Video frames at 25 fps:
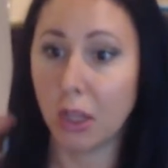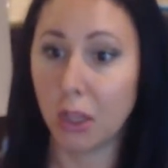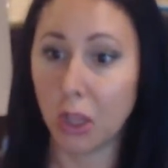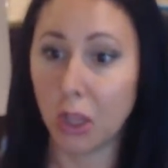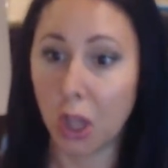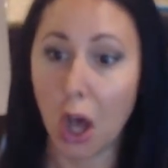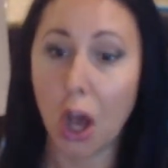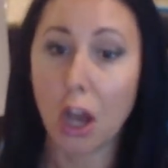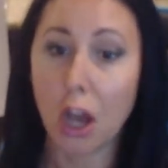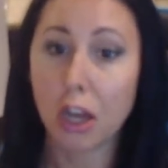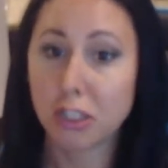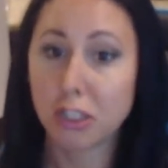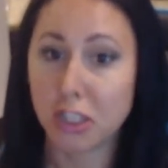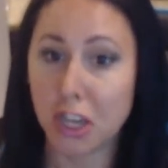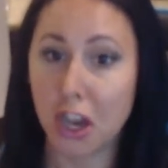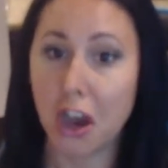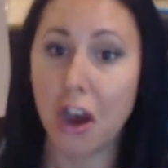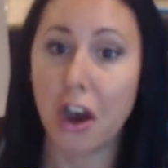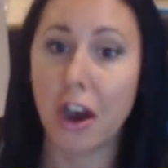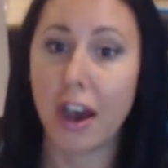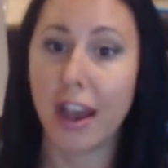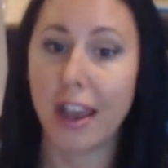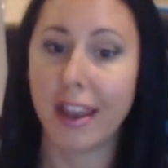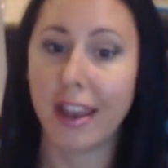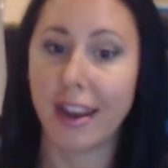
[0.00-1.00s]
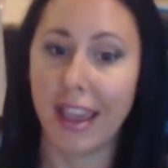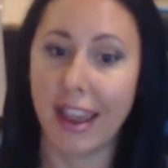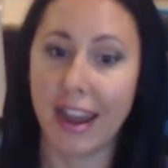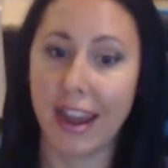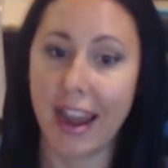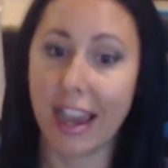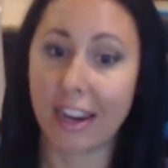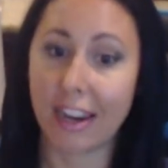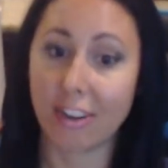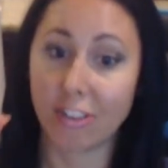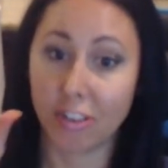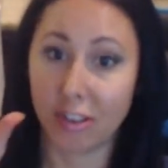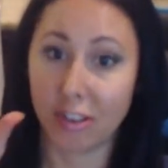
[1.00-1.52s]
logged on and
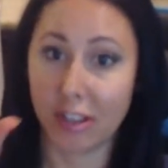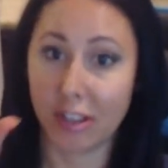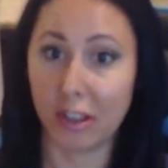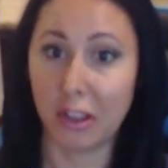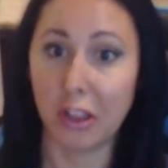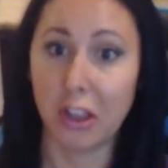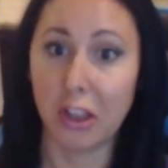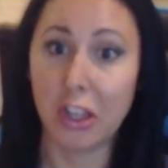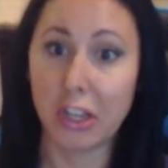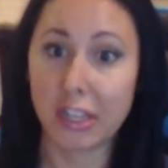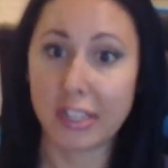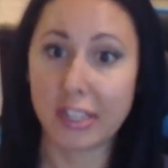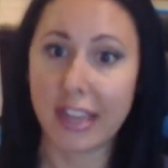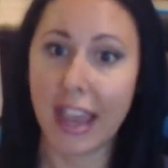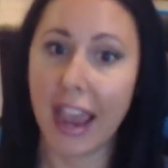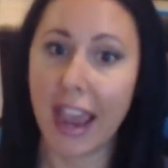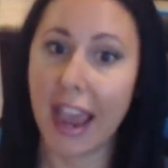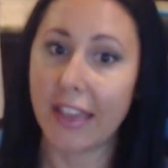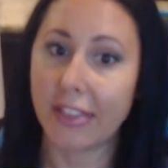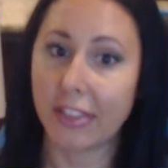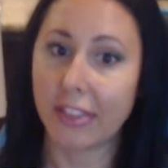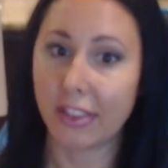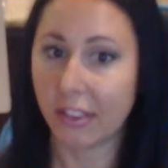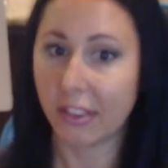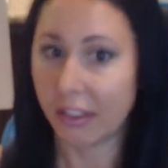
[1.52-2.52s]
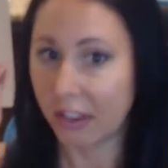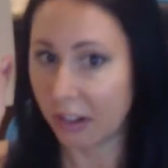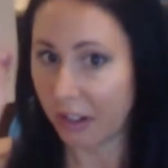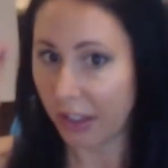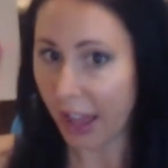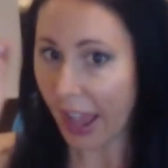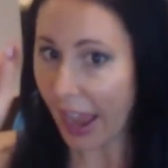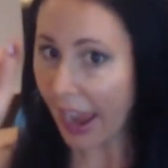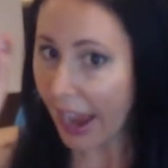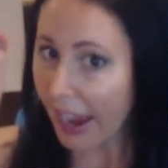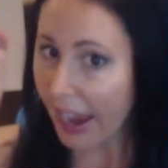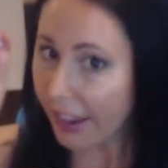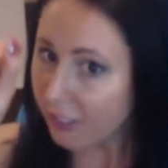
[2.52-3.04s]
actually looked at the
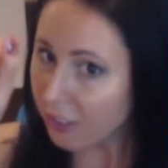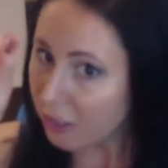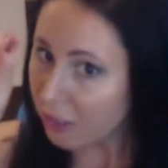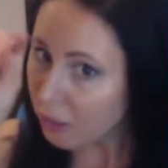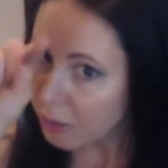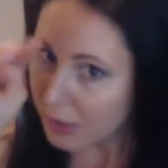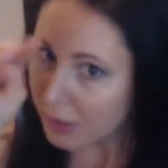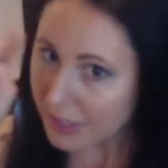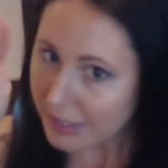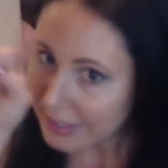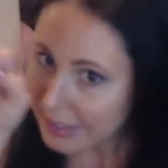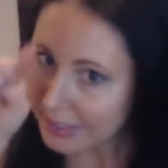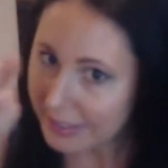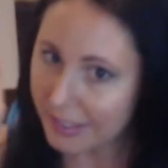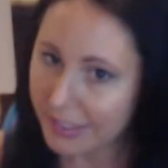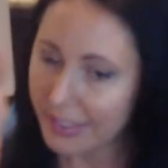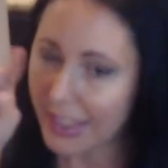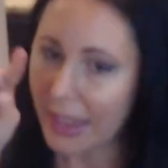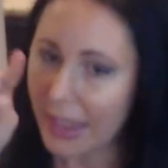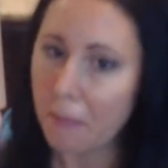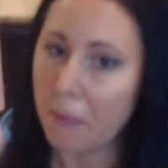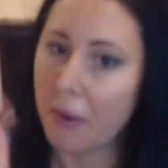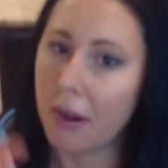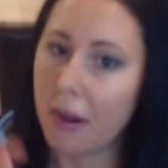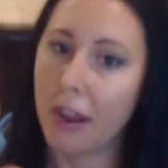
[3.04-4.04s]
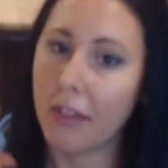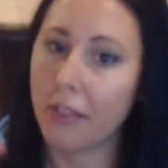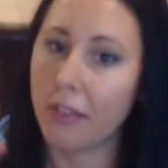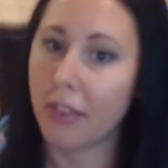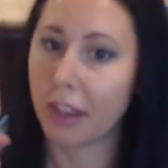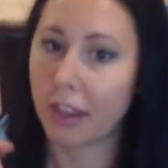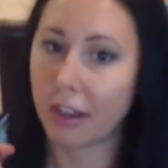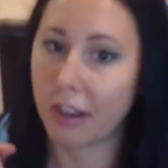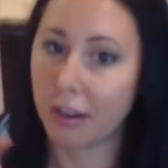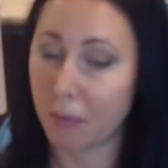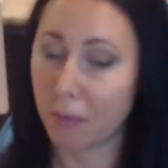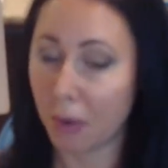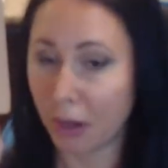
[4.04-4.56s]
little asterisk that they put on
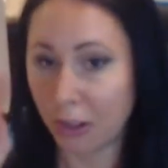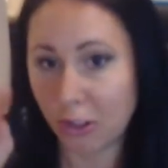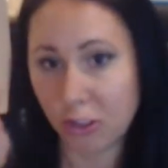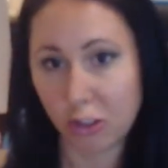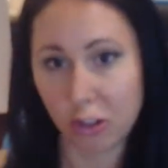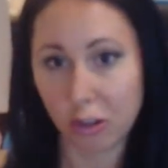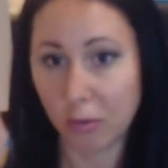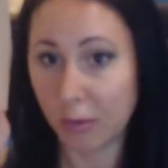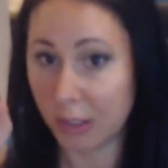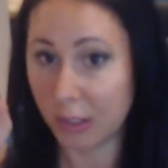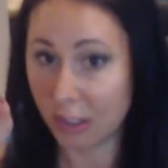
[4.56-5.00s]
the commercial,